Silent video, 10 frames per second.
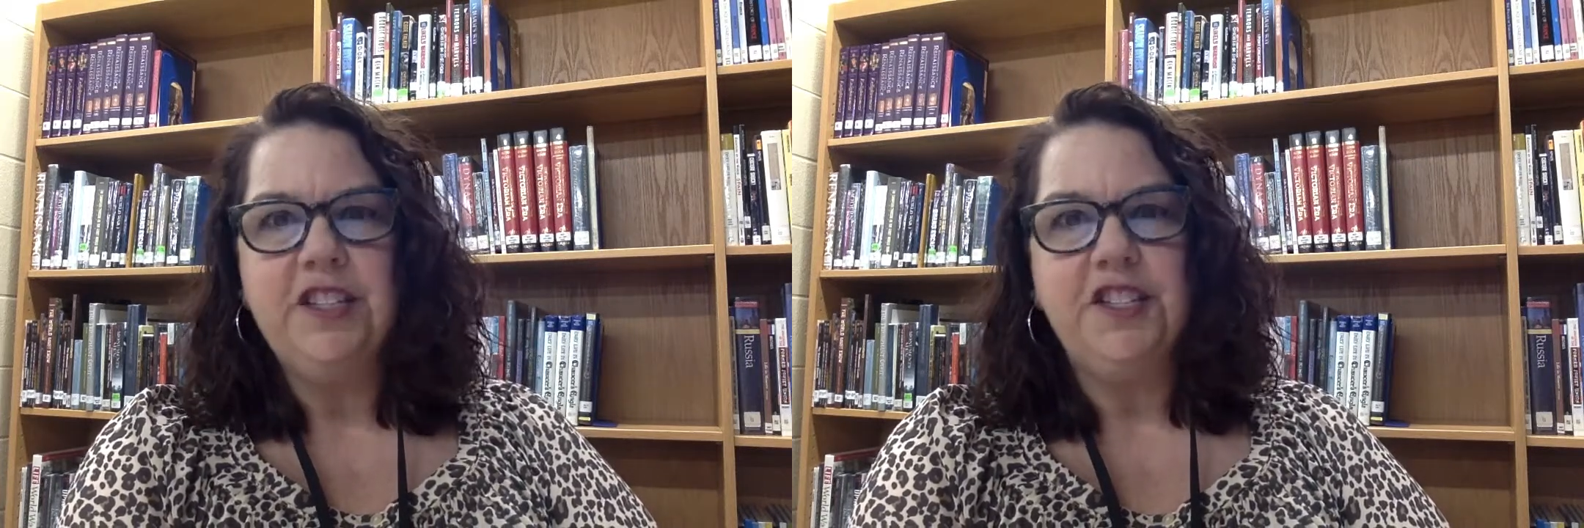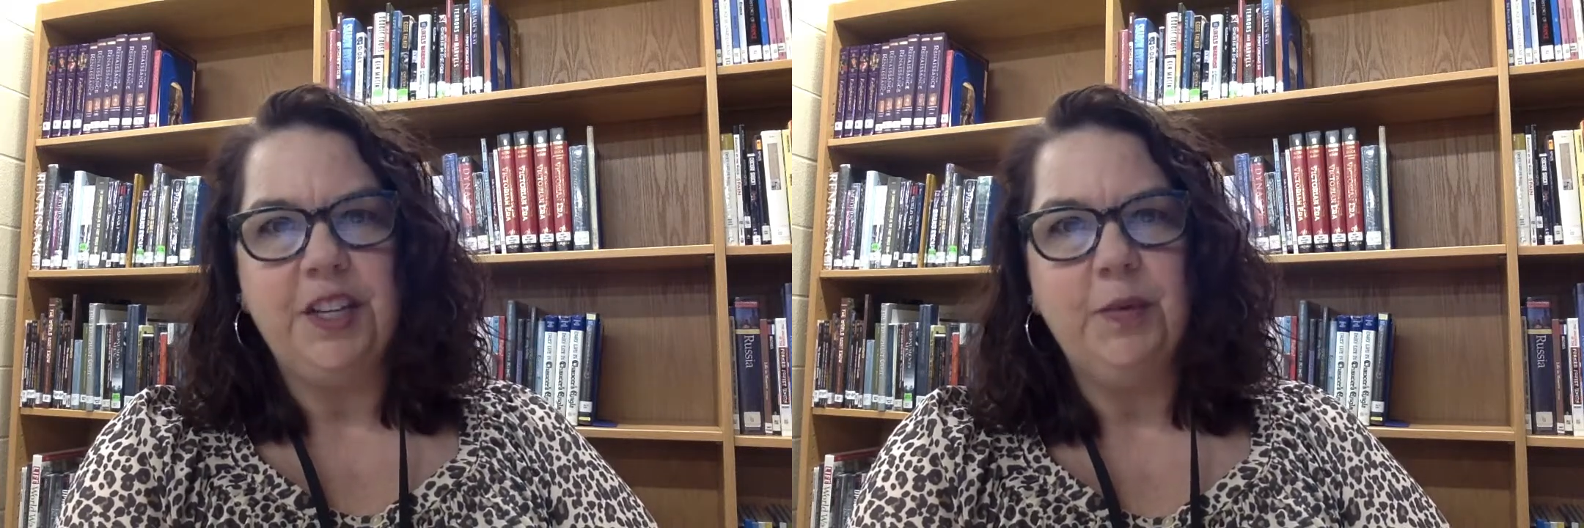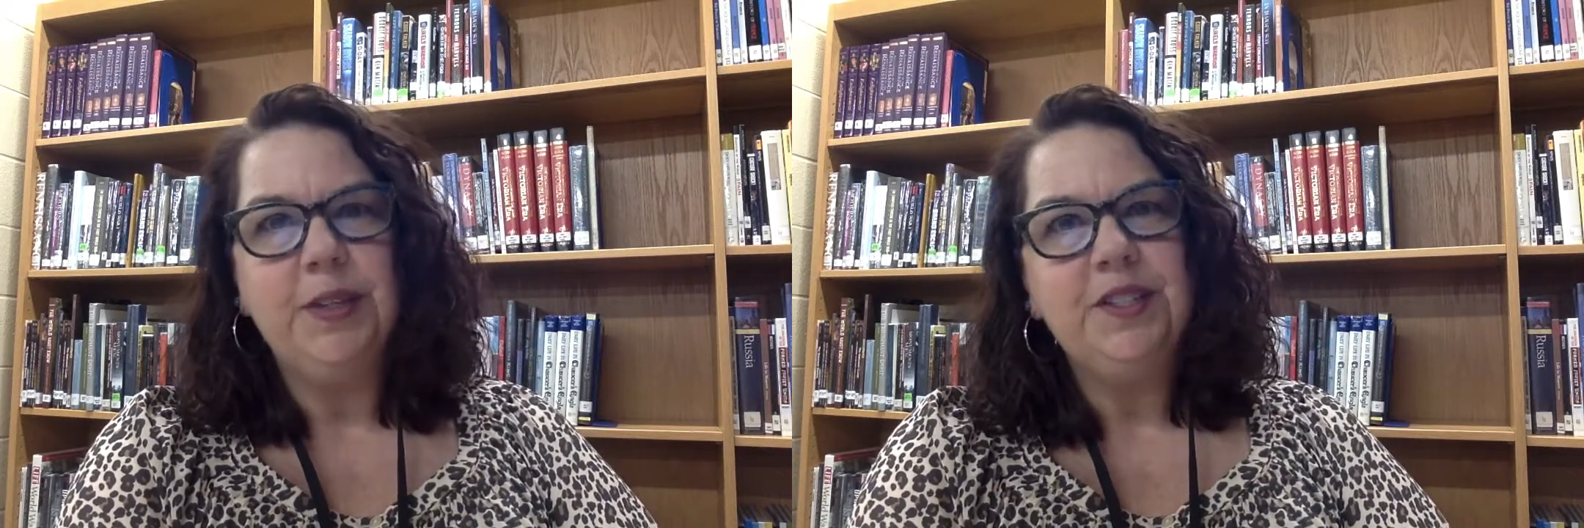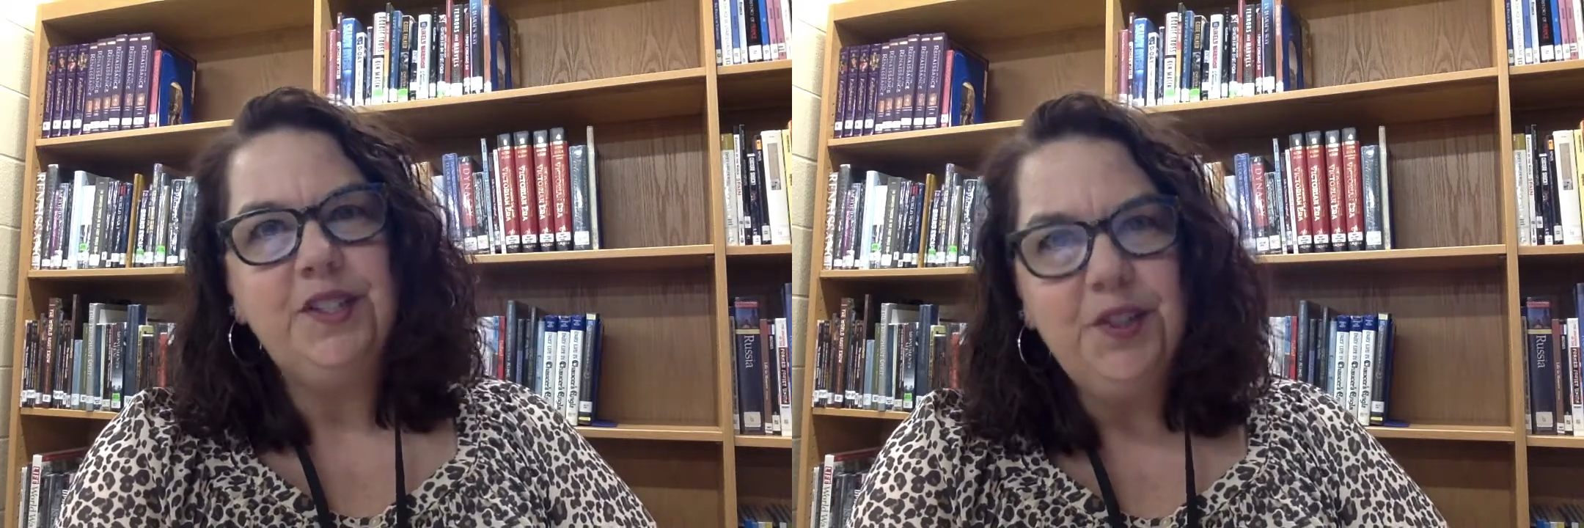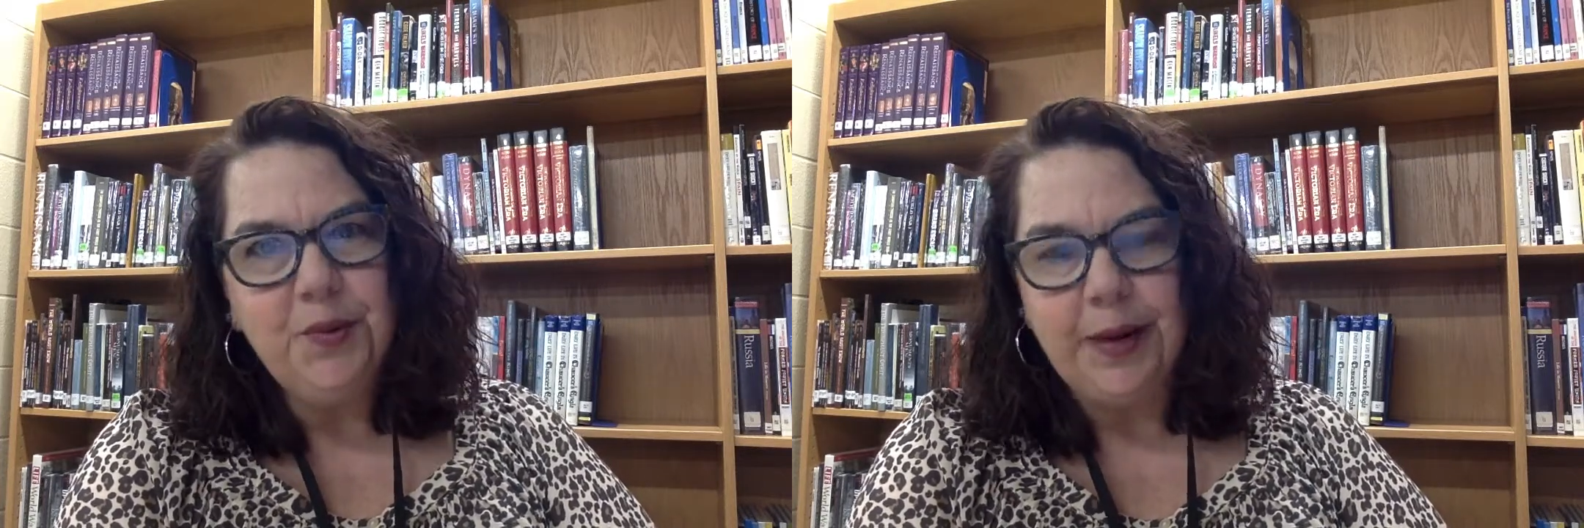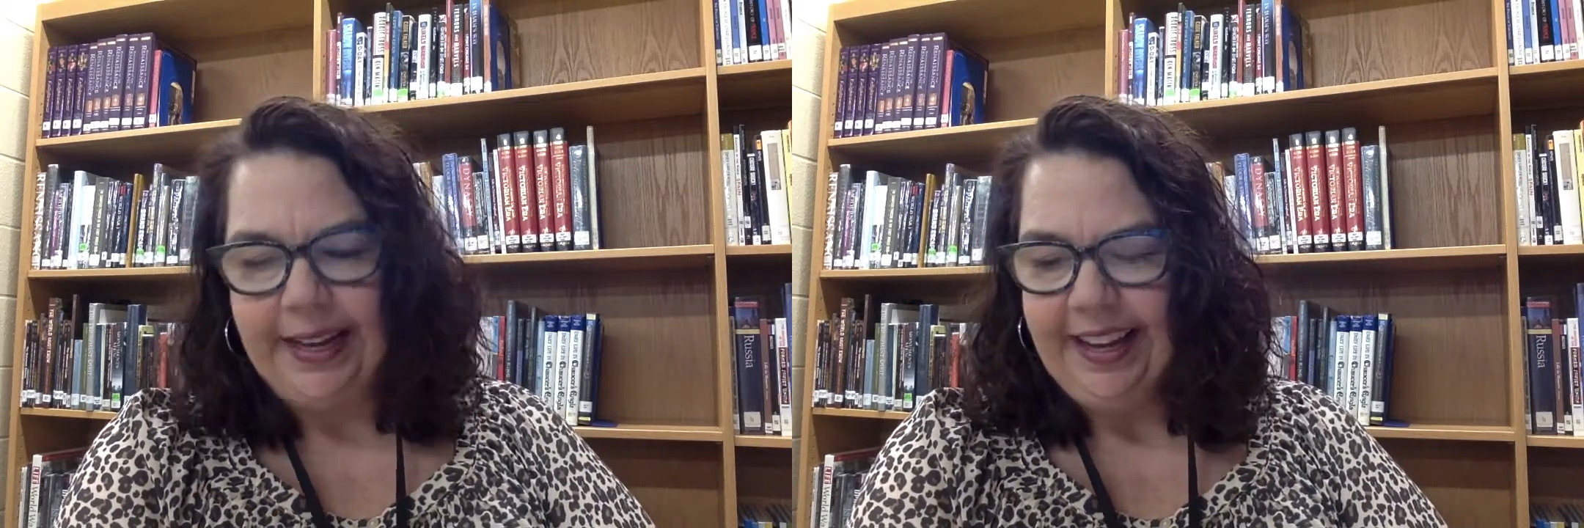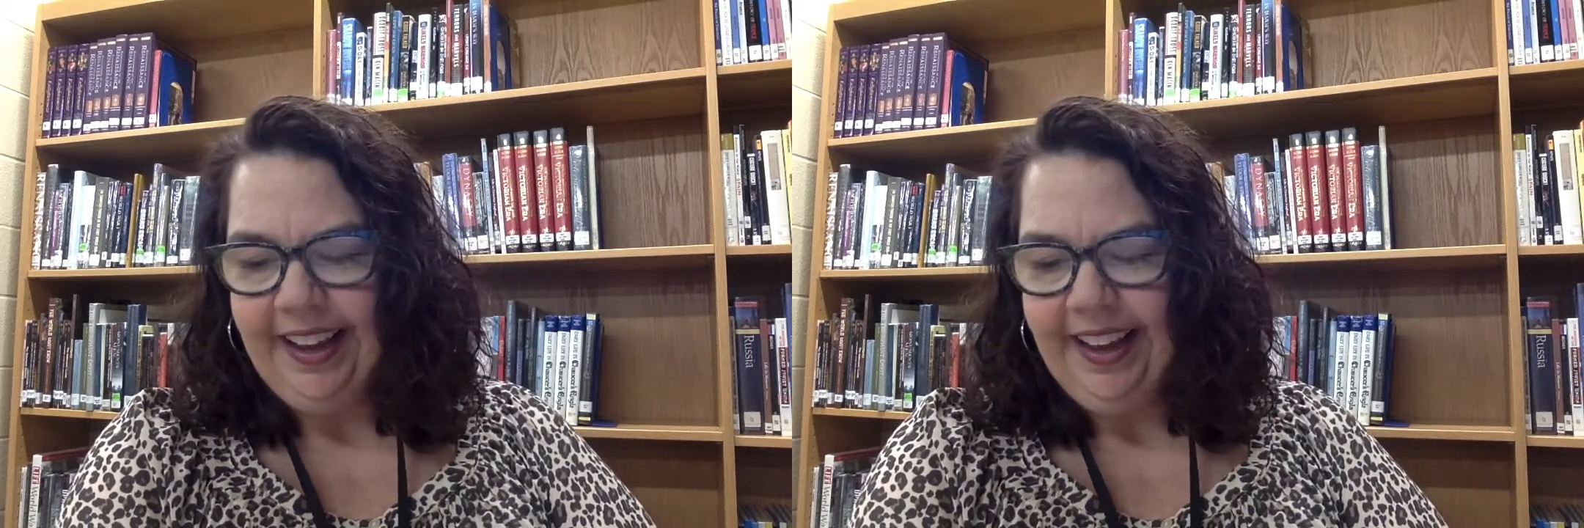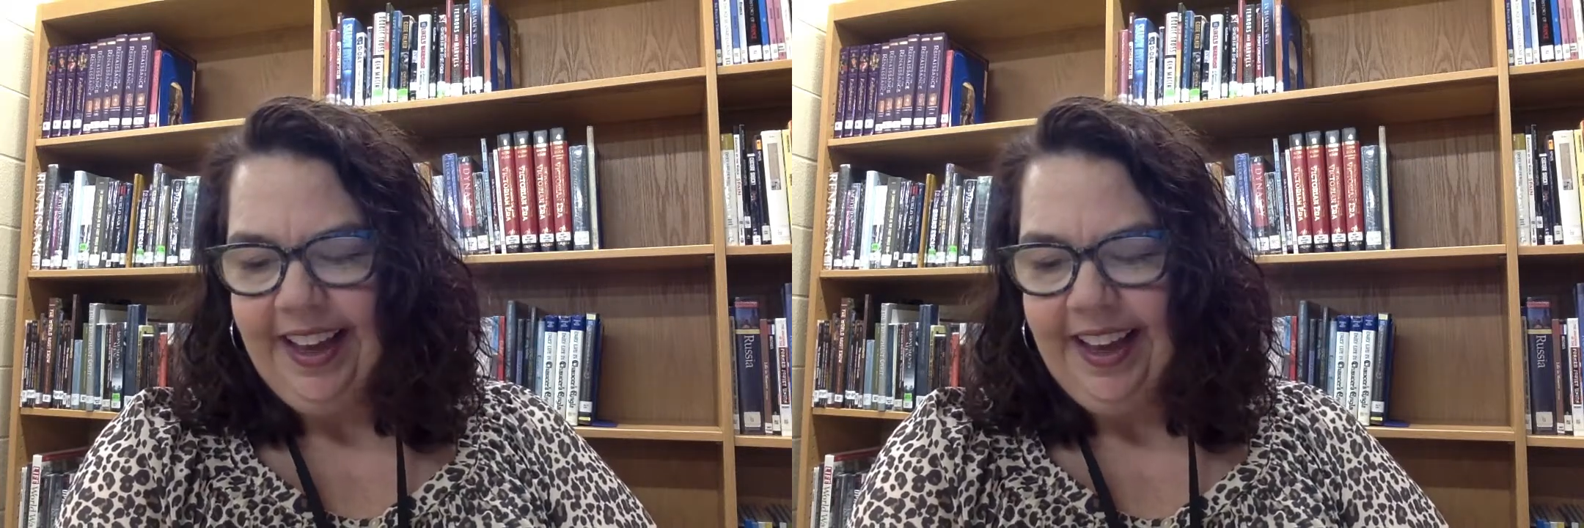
she was doing